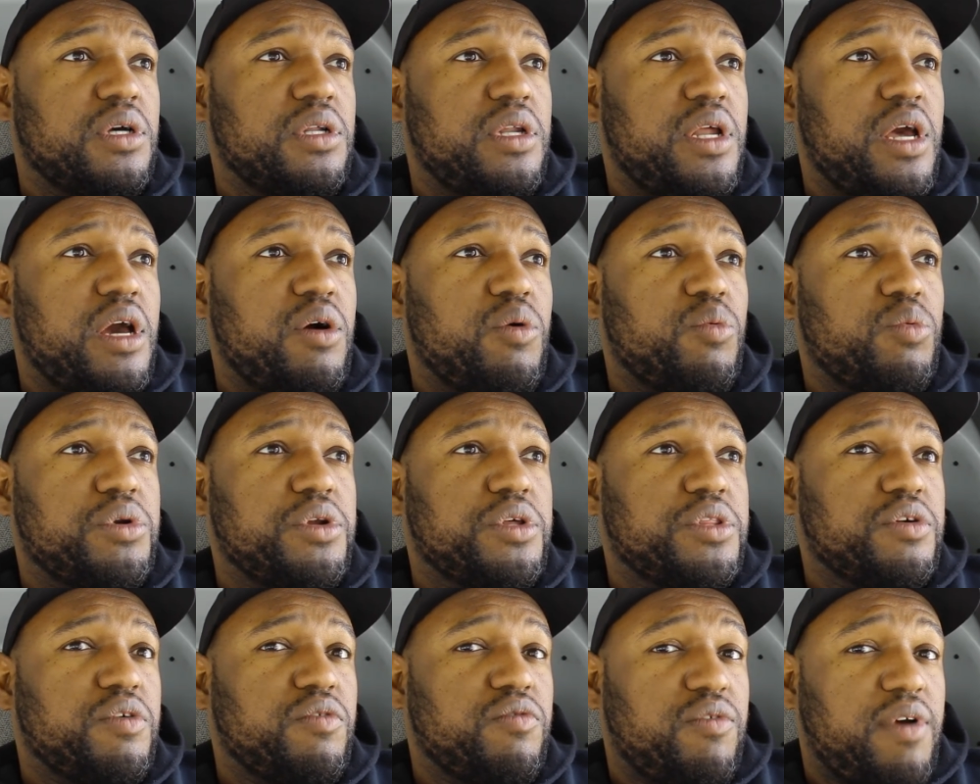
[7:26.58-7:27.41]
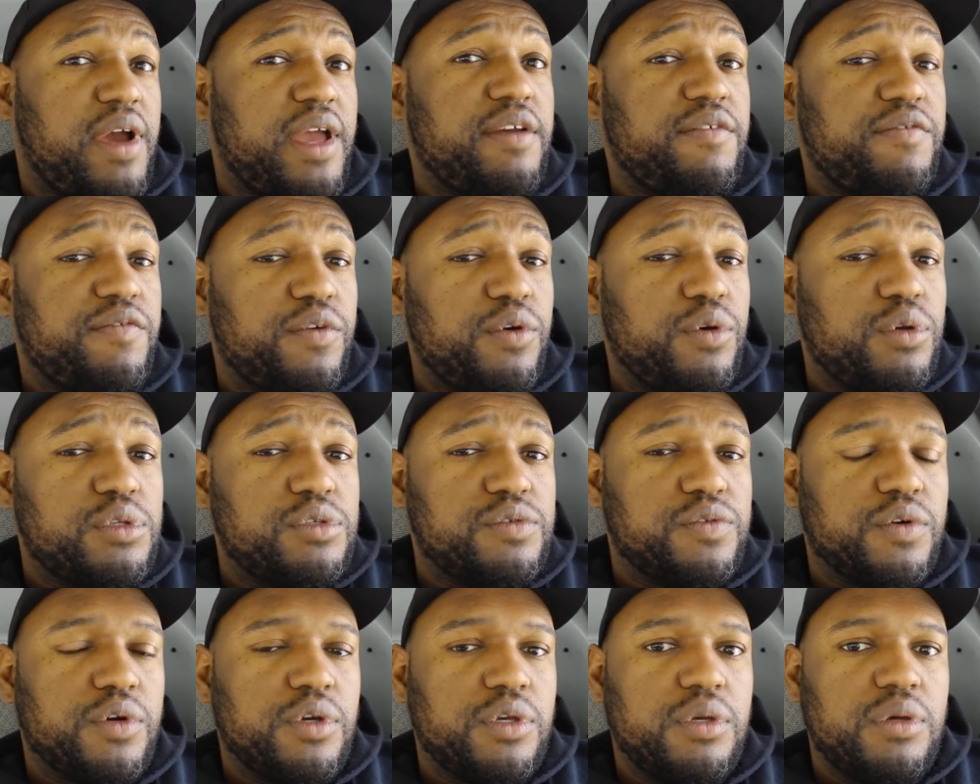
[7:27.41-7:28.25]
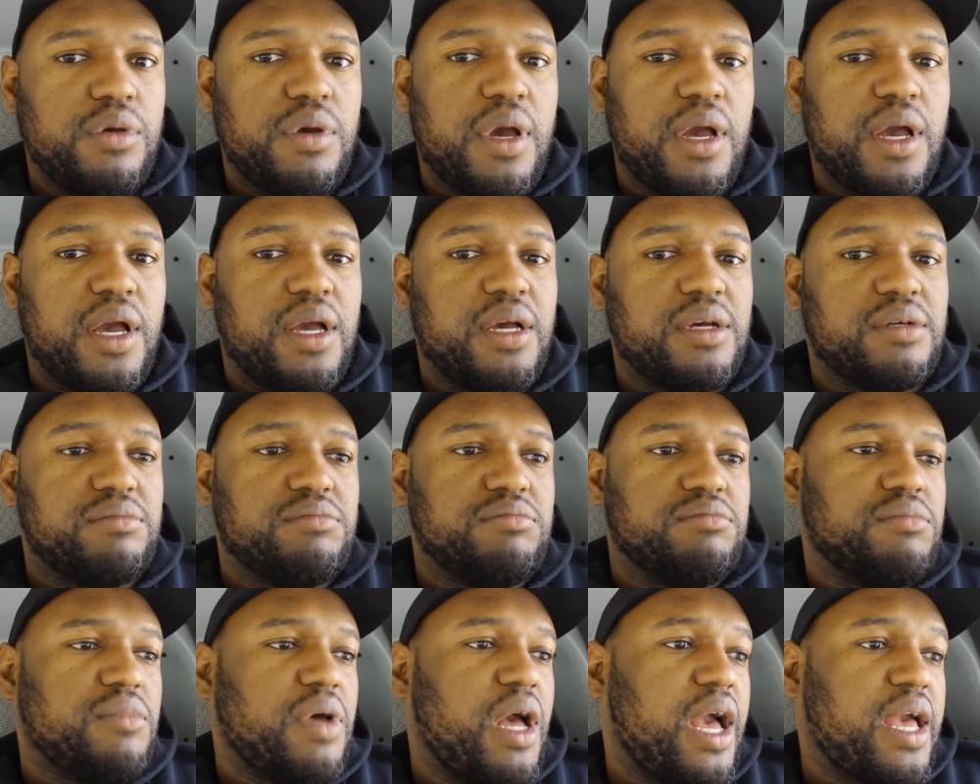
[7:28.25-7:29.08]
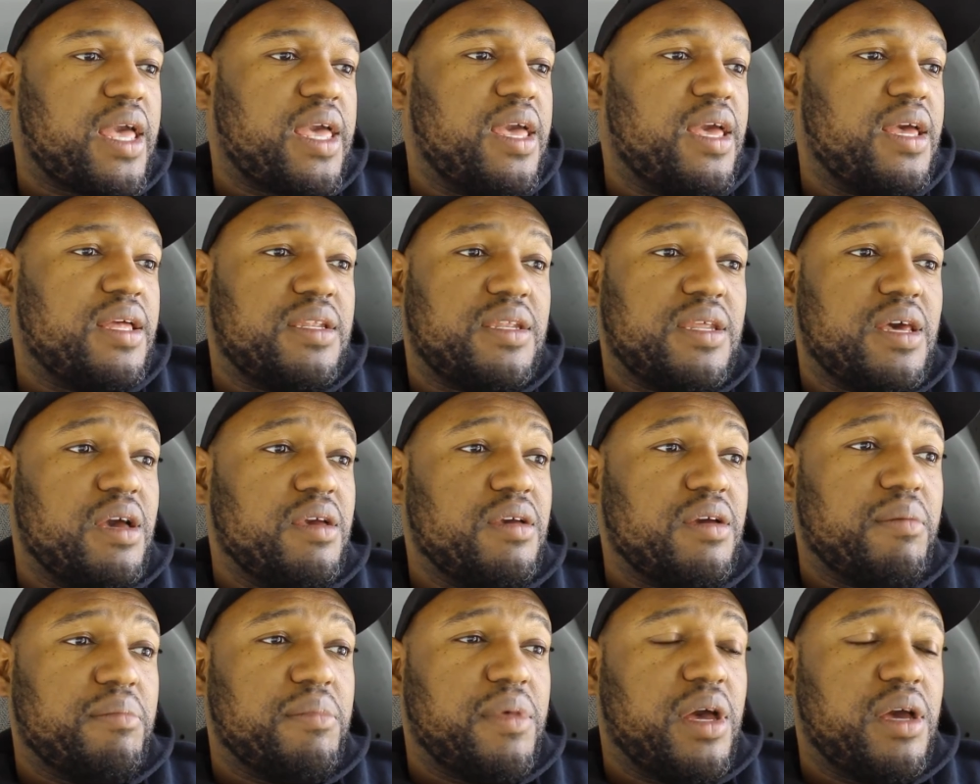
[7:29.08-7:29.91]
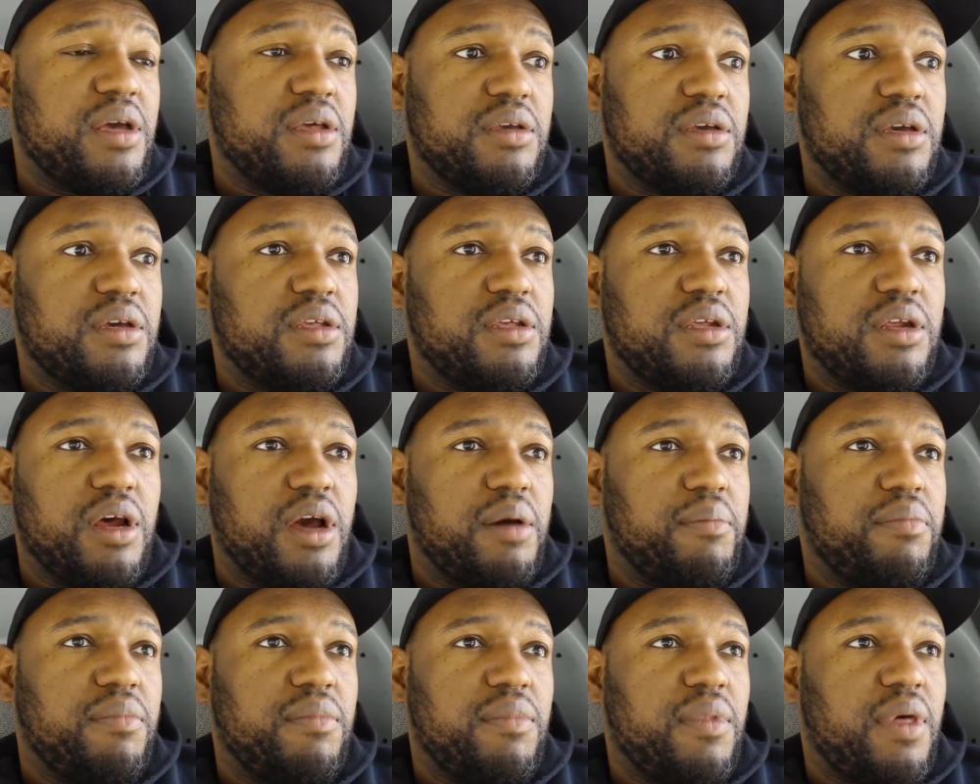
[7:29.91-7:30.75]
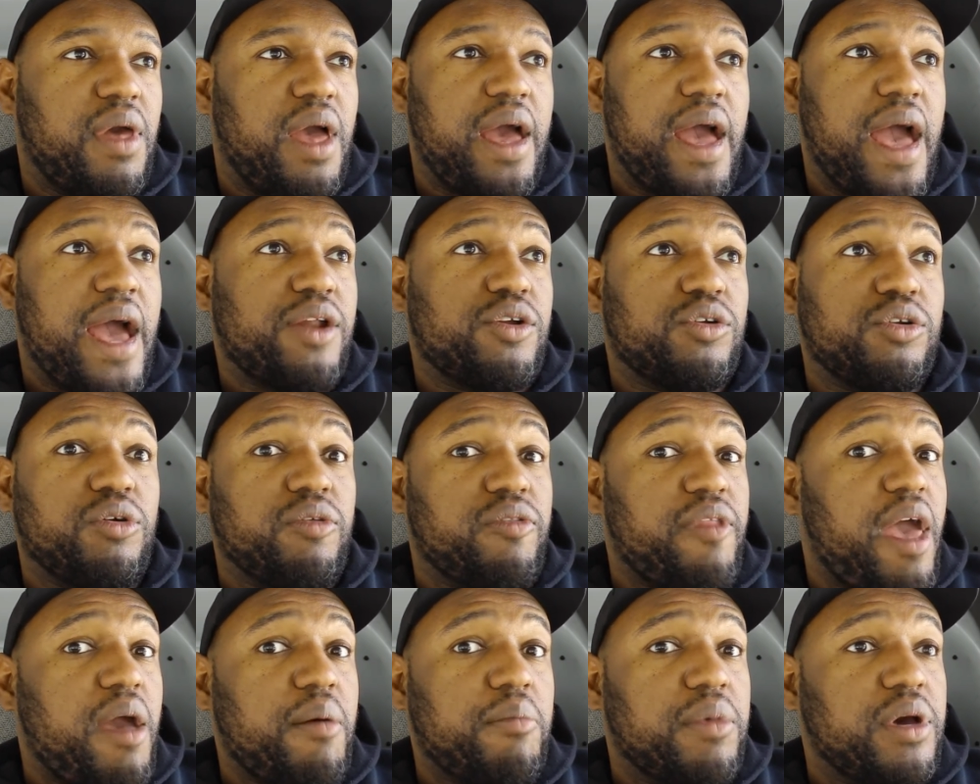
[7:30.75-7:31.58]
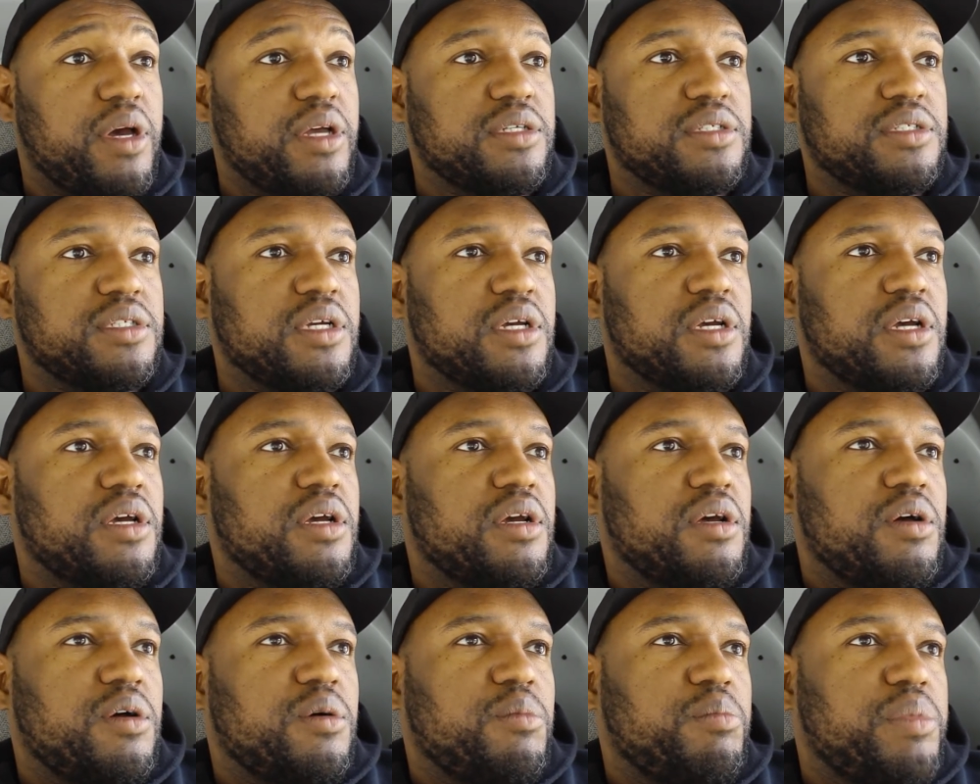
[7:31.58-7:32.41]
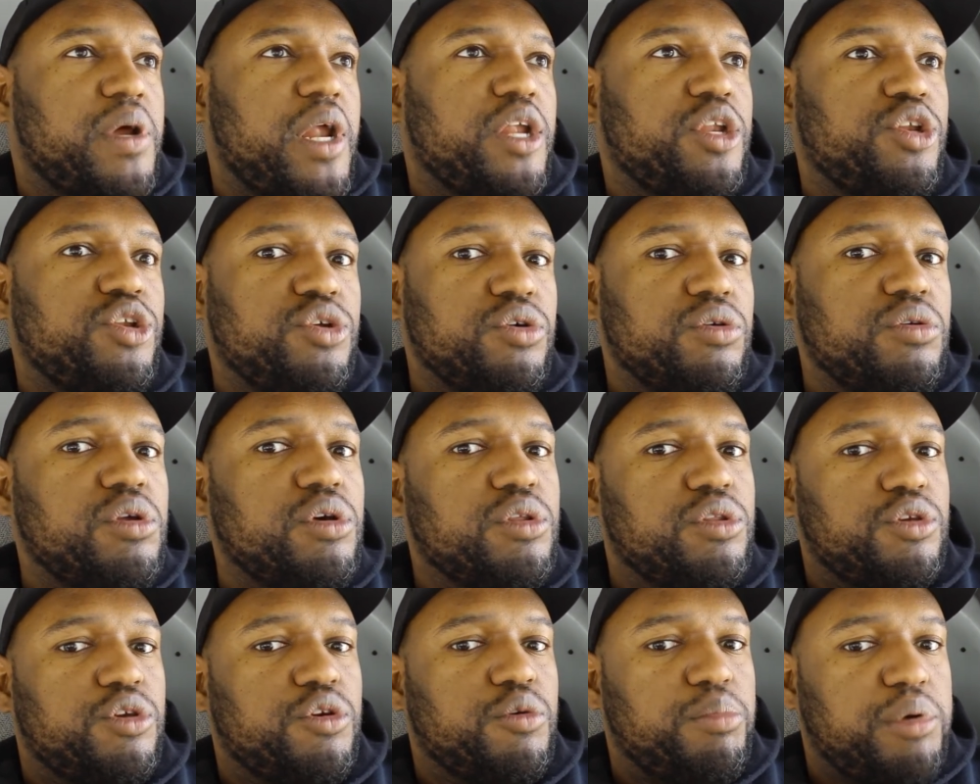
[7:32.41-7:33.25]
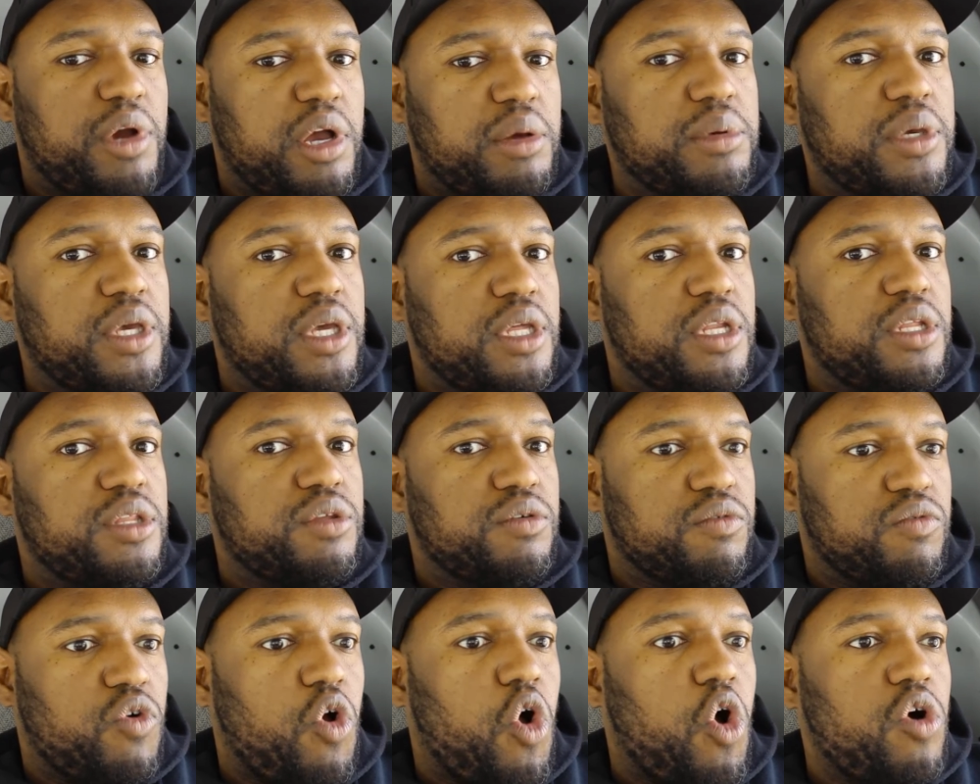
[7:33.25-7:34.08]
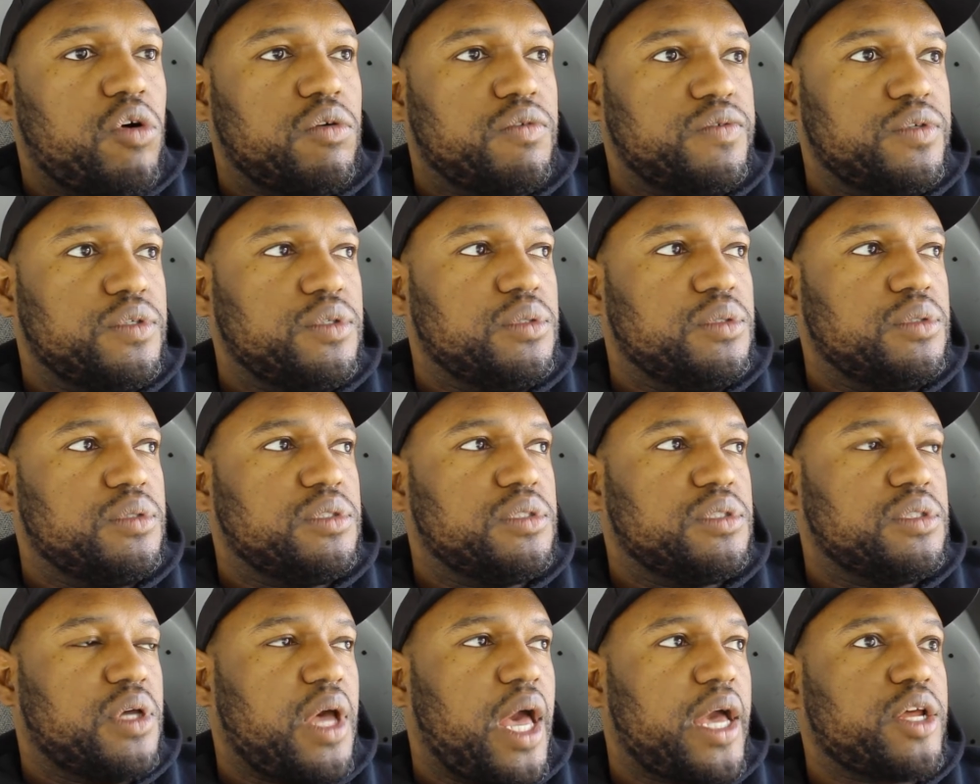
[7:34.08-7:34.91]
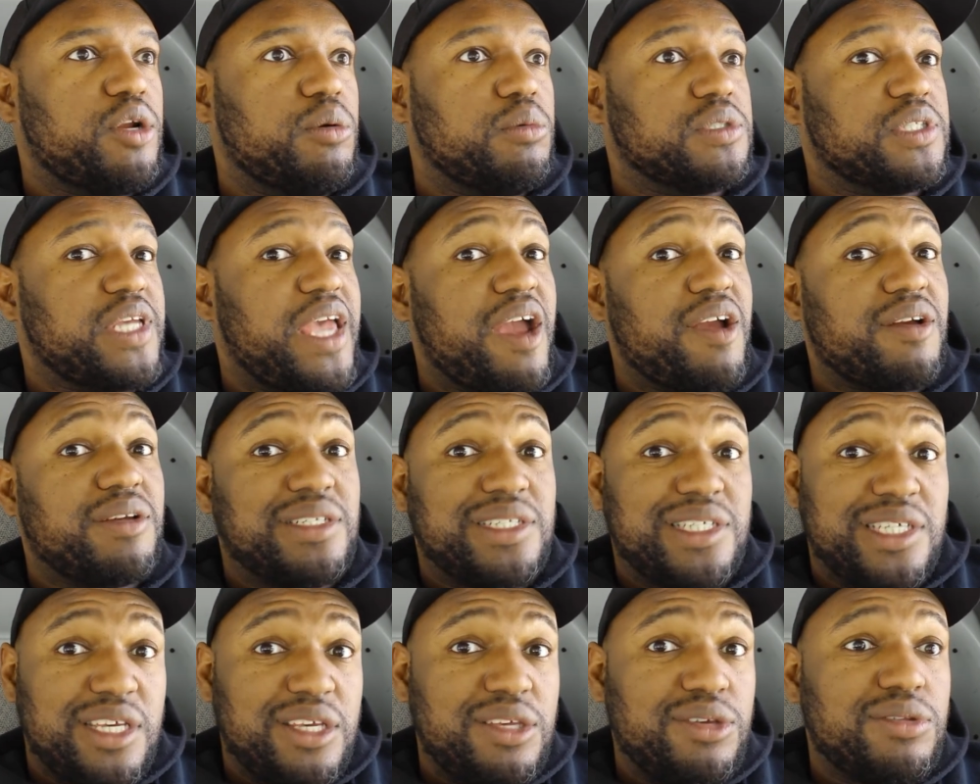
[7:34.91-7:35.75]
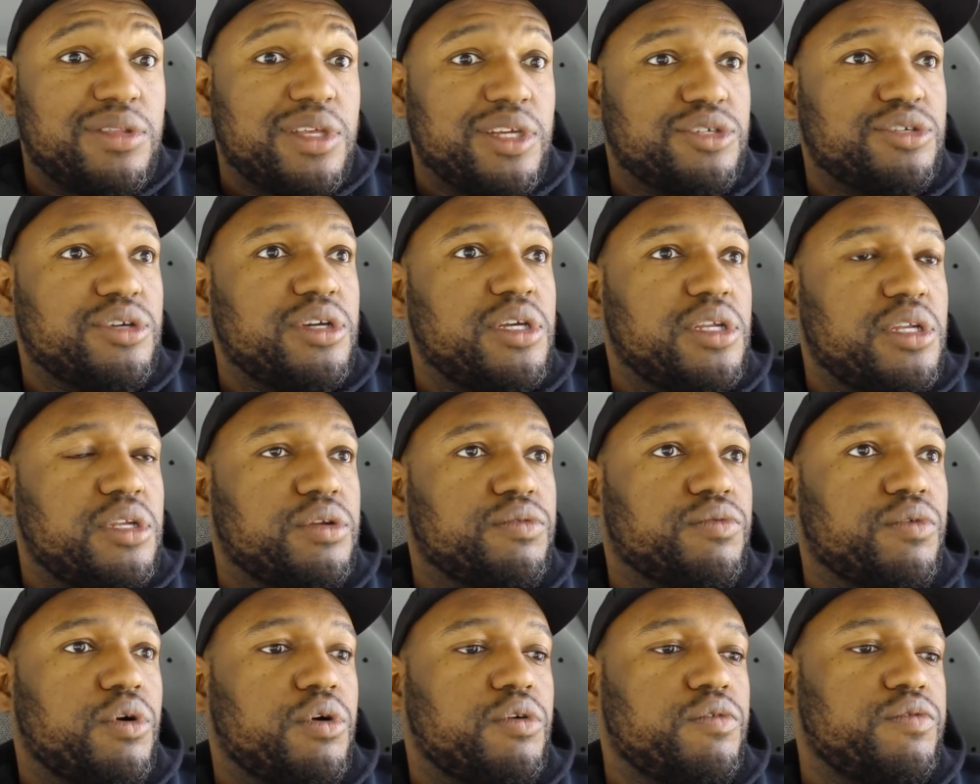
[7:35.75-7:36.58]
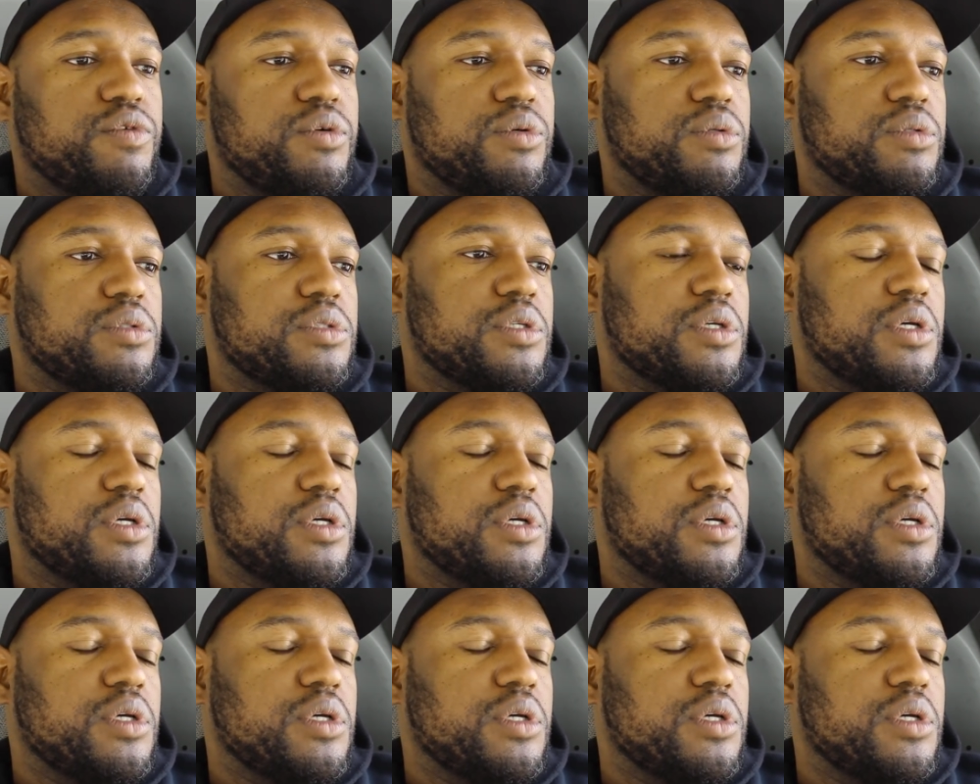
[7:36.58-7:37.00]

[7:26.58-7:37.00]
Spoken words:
Now, what are the right foods for you? I can't tell you. I'm not, you know, I don't know that much, but I do know that you're probably eating the wrong foods. I can almost guarantee you that you're eating the wrong foods.